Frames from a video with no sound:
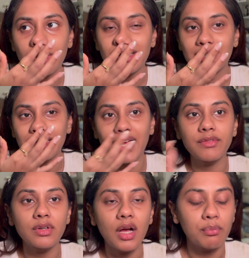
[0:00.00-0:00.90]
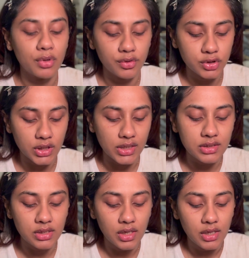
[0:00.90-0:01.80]
I think they have a couple of shades,
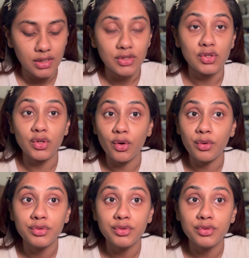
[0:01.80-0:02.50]
so